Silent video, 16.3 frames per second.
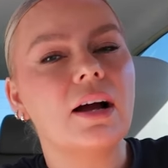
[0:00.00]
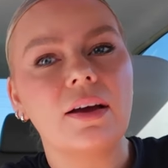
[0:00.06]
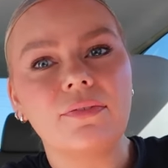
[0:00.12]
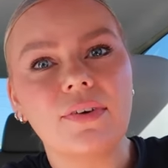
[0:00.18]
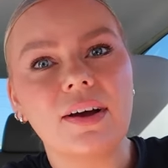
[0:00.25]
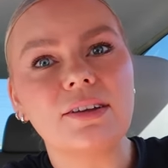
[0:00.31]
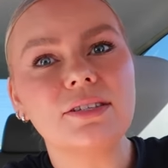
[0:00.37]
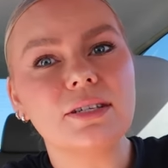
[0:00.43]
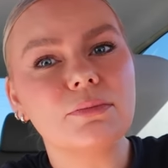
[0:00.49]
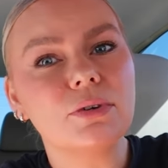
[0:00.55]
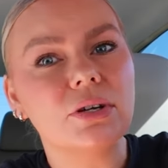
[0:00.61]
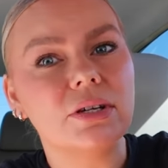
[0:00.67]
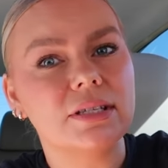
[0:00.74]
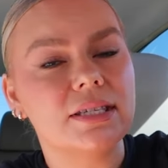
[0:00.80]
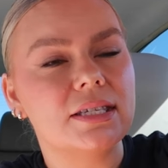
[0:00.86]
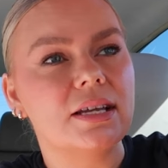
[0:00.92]
I found some
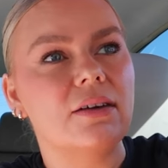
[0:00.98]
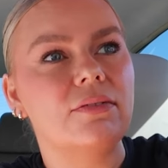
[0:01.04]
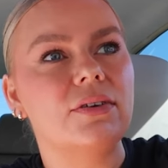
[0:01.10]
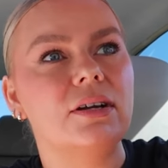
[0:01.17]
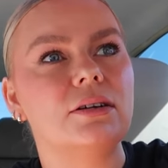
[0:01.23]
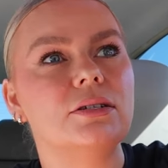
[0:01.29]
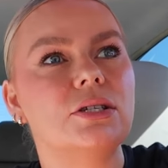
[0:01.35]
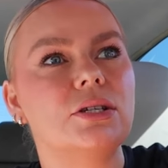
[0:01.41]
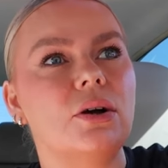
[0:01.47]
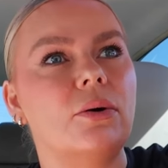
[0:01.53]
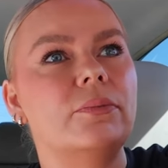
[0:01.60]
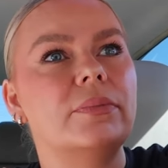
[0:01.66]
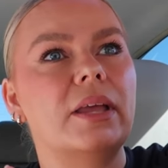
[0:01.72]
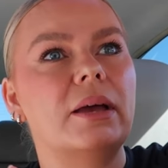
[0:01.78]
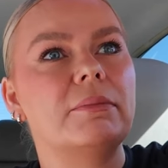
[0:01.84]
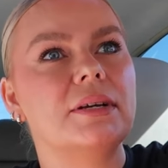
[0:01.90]
good stuff here.
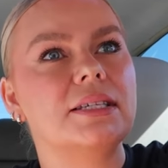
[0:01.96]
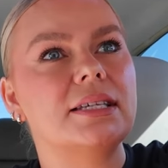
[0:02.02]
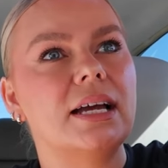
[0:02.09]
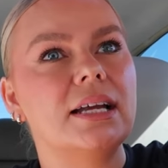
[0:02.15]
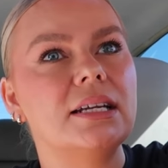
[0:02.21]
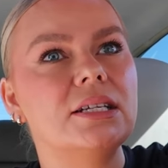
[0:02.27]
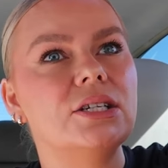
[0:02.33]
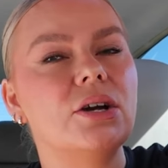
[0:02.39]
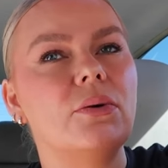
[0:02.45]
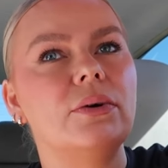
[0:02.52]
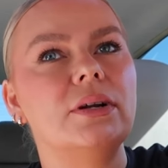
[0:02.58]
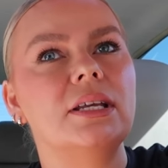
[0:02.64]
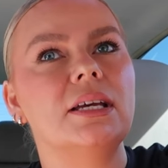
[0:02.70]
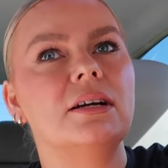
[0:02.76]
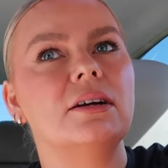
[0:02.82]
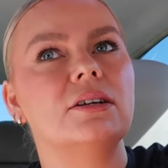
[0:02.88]
So I'm excited to go
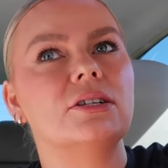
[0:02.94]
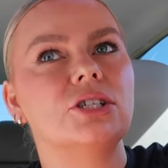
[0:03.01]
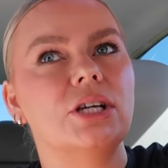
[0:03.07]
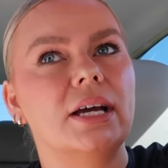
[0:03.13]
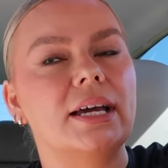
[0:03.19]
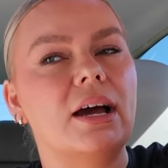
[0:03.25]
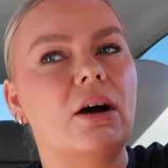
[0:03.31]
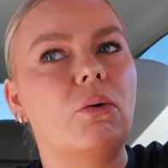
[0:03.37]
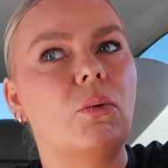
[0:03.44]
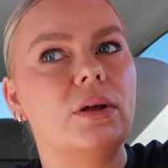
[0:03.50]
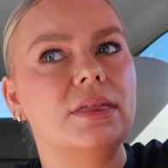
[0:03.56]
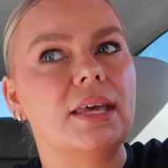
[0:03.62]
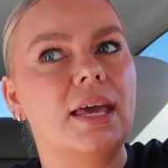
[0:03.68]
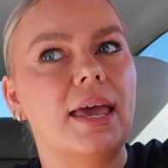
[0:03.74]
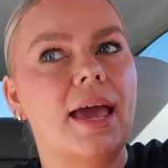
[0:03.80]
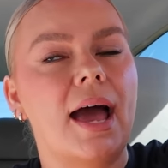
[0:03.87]
in here, check out
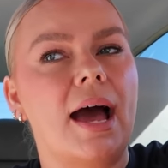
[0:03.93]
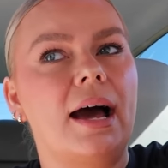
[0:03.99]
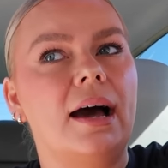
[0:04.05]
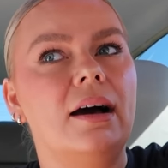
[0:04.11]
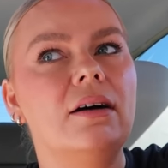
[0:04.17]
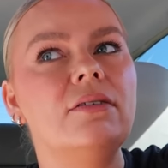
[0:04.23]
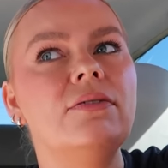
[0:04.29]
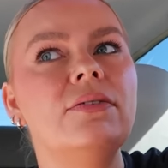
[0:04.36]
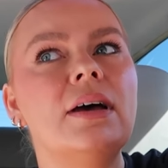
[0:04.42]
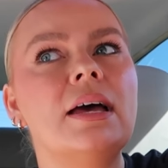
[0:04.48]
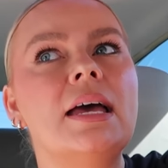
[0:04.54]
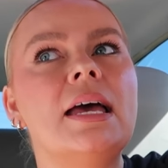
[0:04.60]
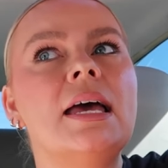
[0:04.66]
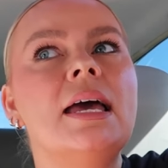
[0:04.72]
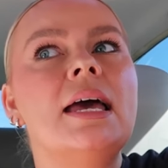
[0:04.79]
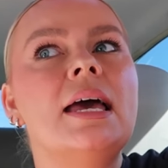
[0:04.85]
what they have
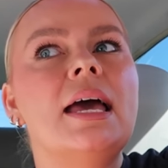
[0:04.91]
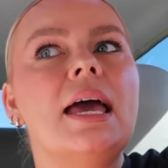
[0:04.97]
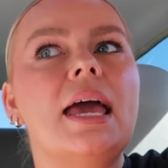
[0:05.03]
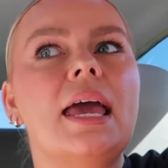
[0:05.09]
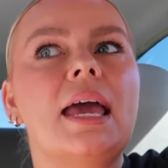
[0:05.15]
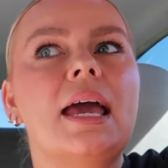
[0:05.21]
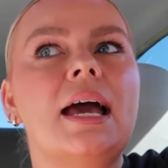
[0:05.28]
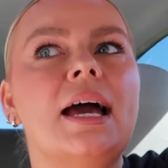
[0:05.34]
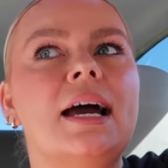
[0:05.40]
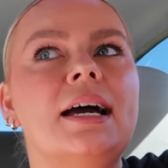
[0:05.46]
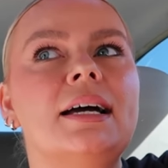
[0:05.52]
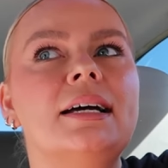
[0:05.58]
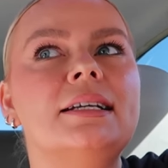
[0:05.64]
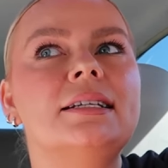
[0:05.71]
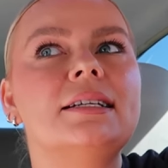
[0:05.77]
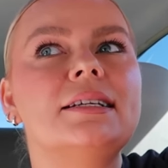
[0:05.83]

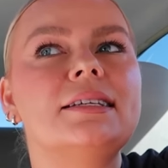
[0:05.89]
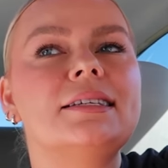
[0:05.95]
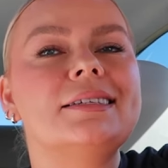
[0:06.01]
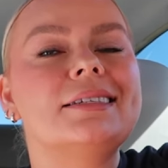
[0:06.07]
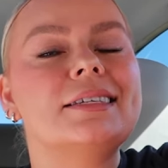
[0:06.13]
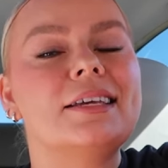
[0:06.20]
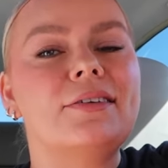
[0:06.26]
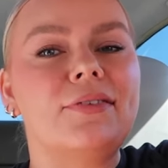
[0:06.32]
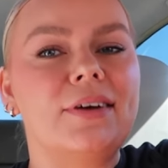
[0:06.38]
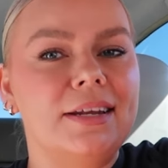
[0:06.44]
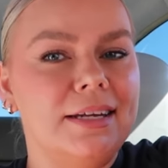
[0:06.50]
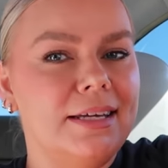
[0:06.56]
and see if I